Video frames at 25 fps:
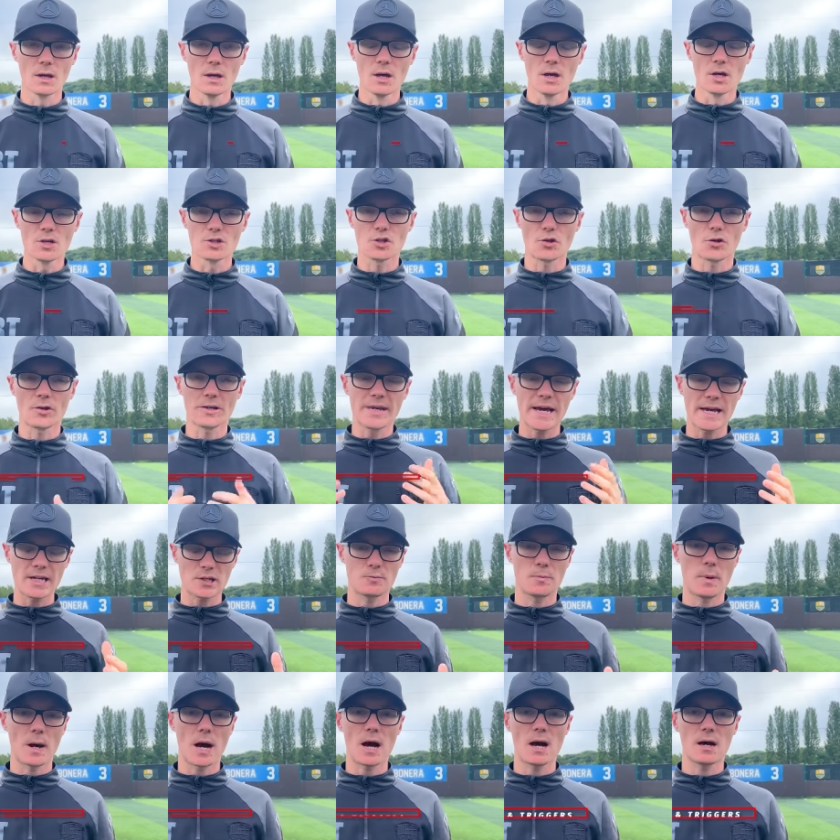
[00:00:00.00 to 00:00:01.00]
So the next
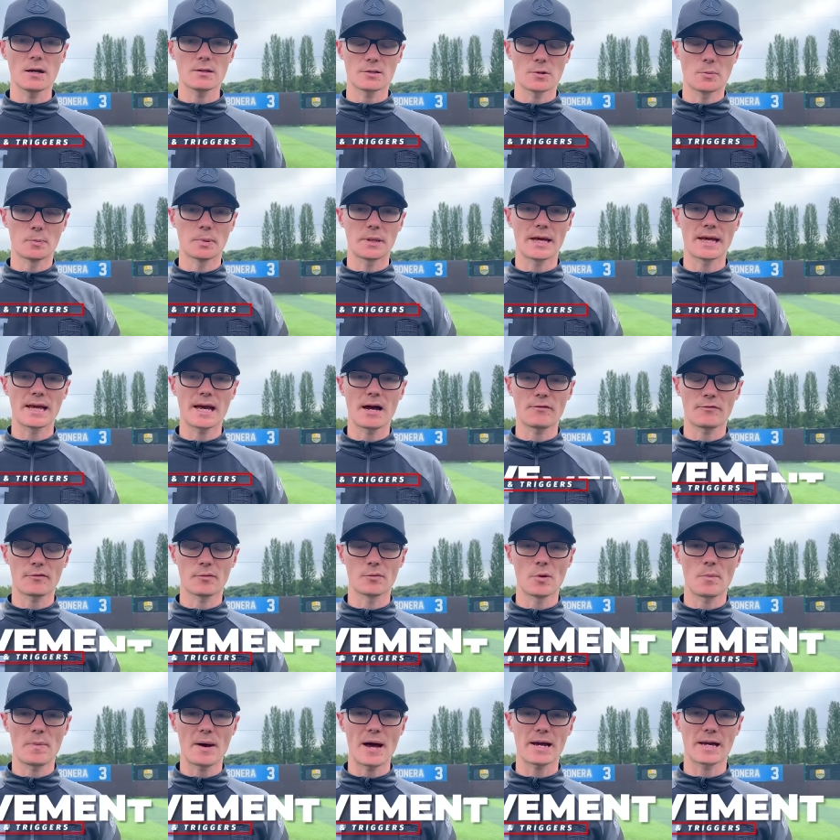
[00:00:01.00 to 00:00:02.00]
part to playing out from
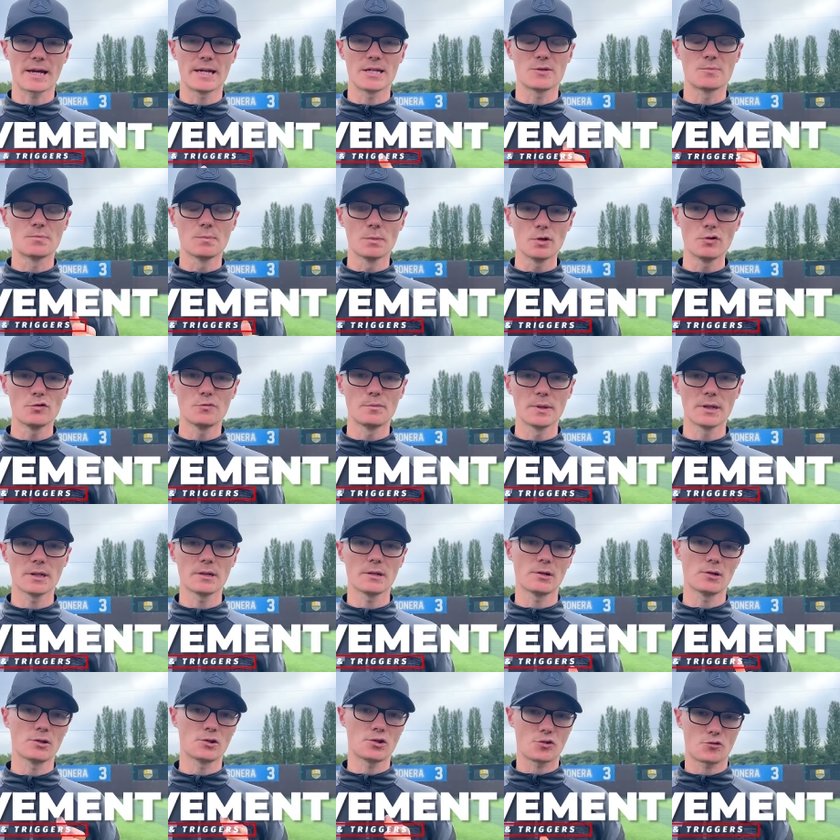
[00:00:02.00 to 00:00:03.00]
the back is movement
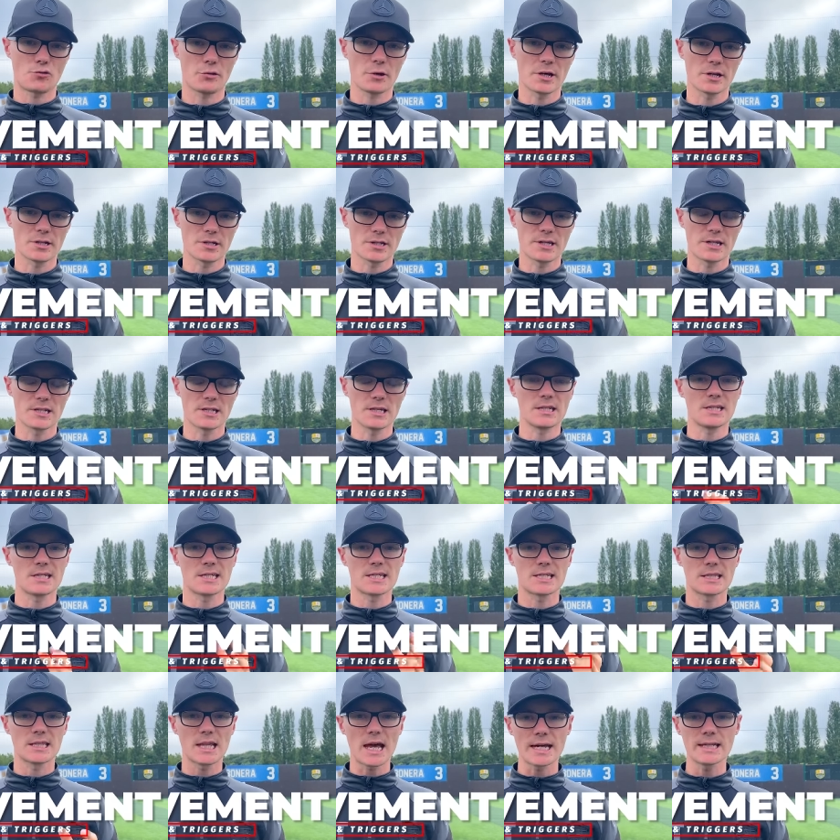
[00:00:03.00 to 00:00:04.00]
and triggers. This is
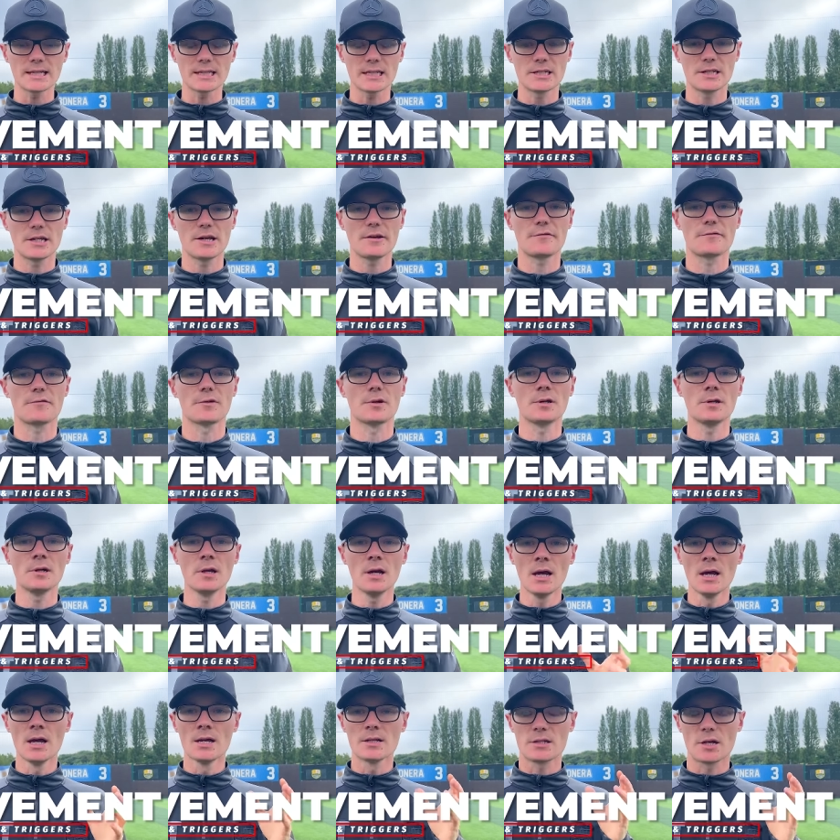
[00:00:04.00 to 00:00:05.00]
slightly different
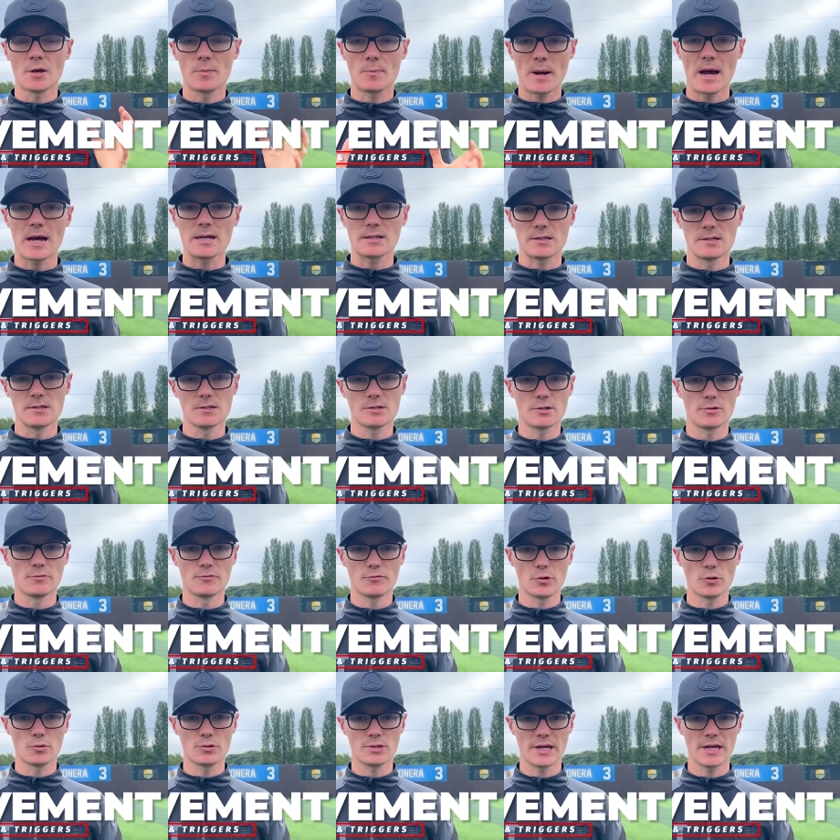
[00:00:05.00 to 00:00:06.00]
to patterns and
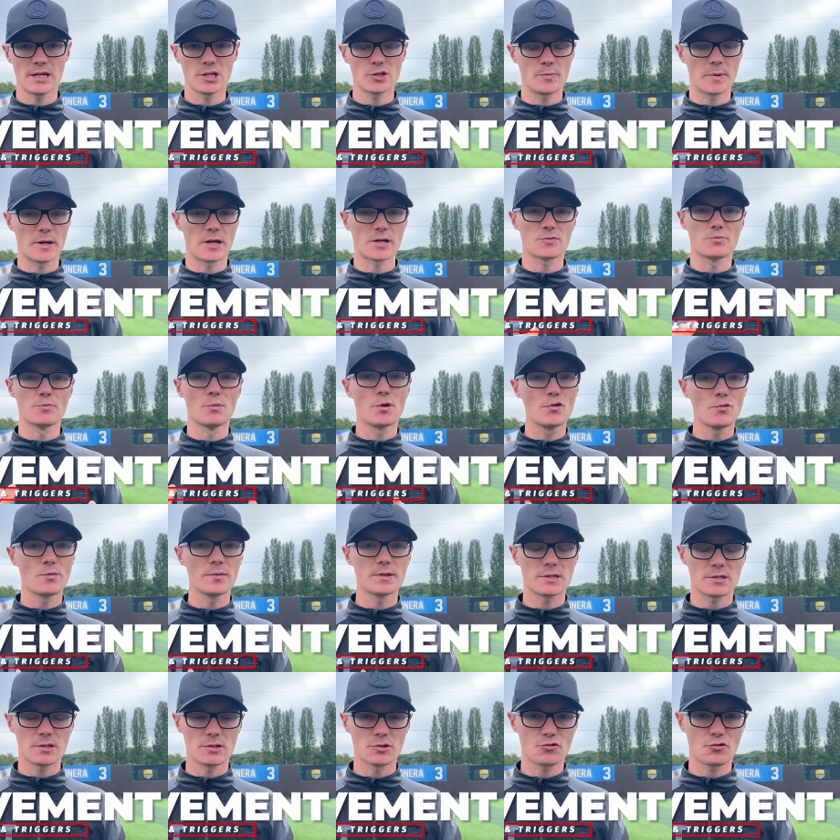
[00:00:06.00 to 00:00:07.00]
routines because
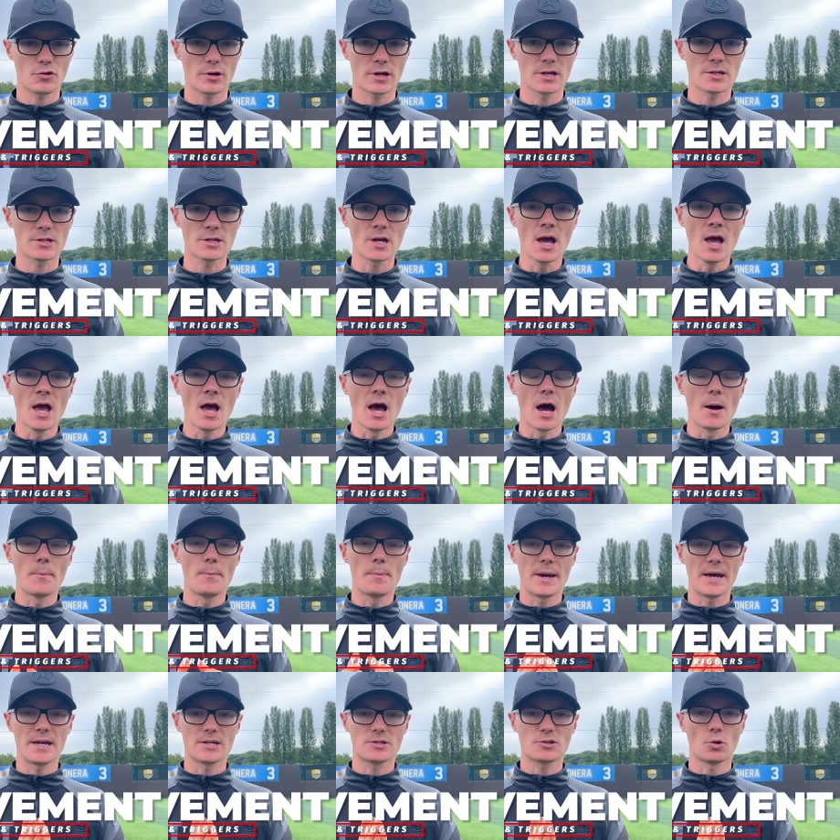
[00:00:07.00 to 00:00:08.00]
movements and triggers are
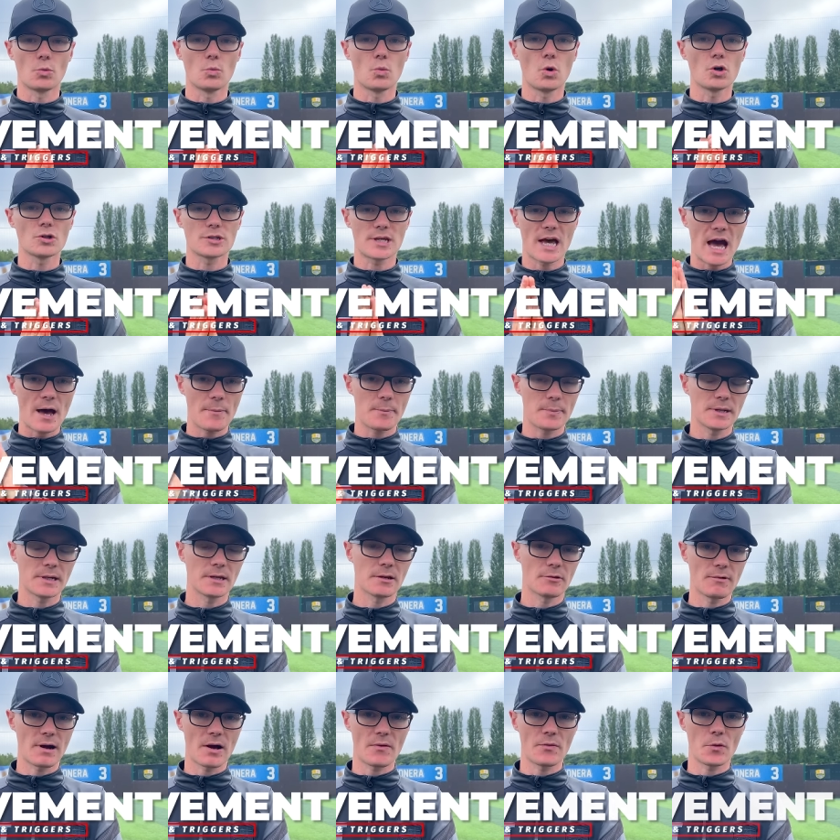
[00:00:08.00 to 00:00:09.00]
based on what's happening
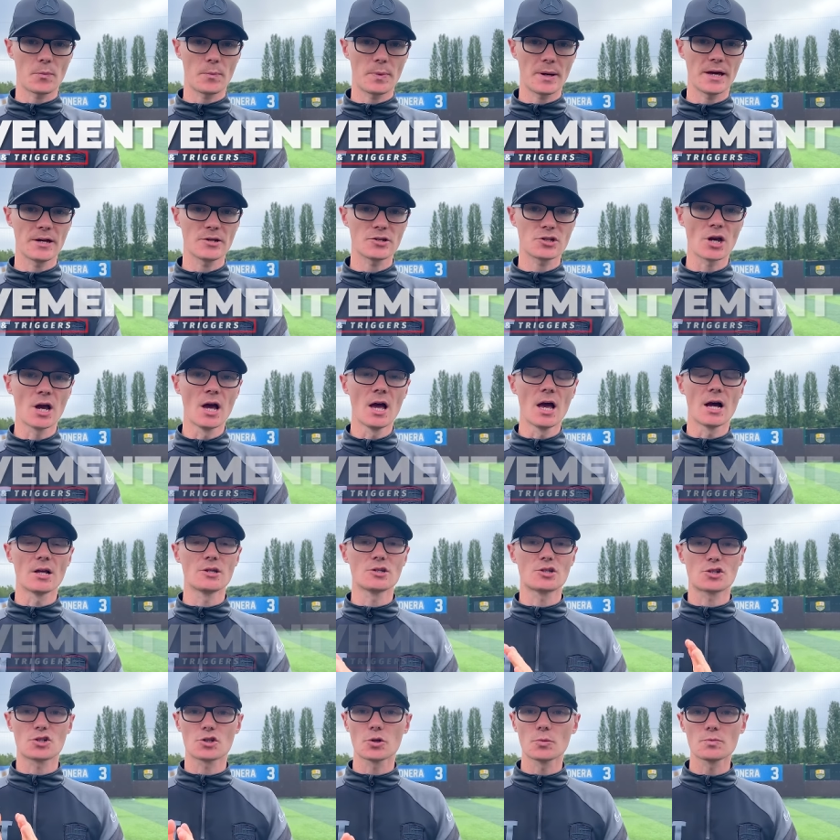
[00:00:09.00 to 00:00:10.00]
around the pitch and
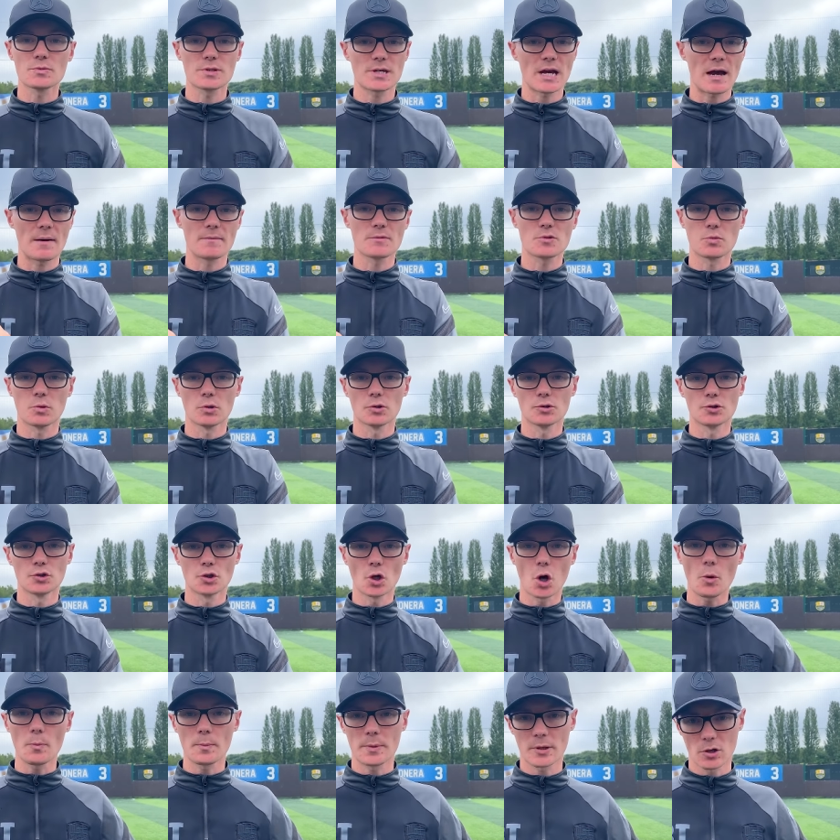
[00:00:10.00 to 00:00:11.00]
sometimes will
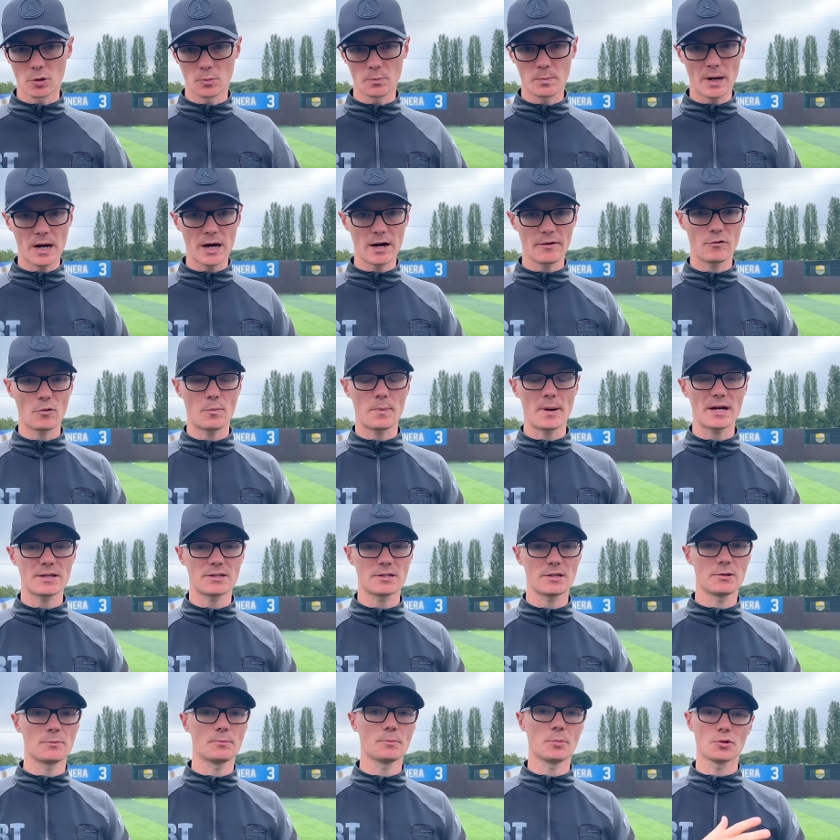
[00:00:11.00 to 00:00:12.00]
not become part of a
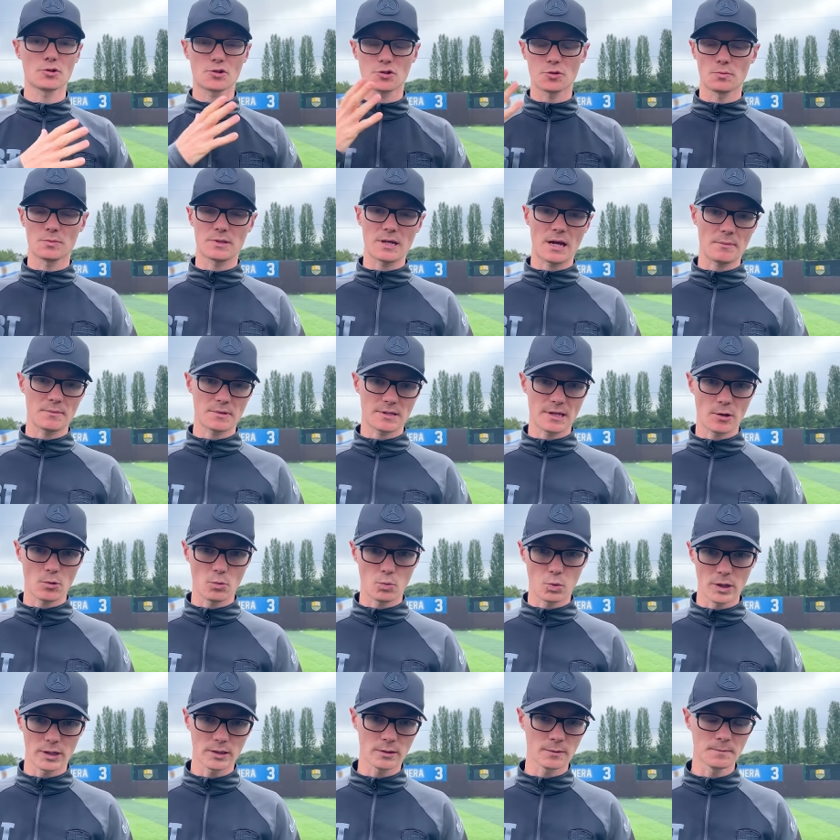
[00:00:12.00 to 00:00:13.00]
pattern, but sometimes they
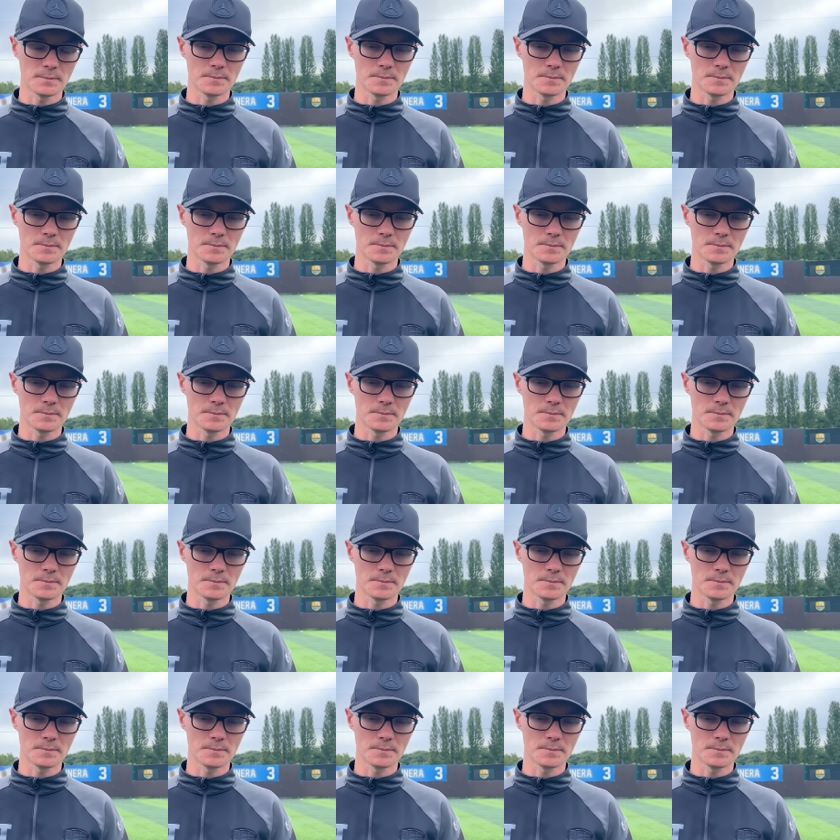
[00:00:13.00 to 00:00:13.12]
will.